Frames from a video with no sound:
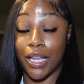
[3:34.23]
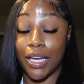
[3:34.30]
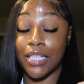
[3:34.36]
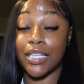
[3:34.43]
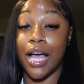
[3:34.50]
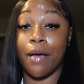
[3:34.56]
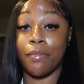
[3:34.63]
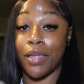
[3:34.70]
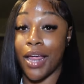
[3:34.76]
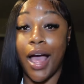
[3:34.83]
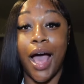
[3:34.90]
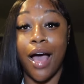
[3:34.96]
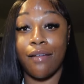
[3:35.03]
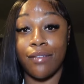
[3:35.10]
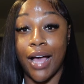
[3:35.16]
Anytime that
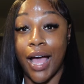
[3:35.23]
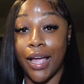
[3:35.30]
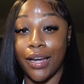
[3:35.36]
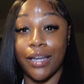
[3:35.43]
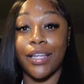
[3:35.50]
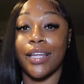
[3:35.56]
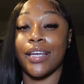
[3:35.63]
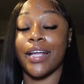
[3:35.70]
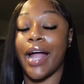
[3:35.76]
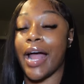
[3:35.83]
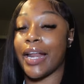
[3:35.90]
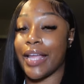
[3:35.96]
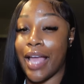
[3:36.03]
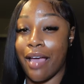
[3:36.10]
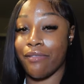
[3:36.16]
I've gotten any kind
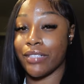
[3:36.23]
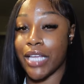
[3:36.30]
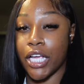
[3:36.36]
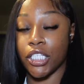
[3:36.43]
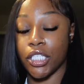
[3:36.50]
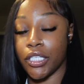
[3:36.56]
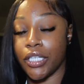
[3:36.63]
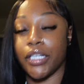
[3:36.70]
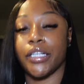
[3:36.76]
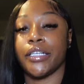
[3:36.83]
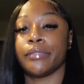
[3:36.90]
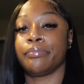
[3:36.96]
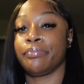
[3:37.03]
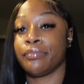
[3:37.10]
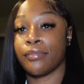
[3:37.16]
of cavitation
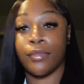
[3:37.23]
done,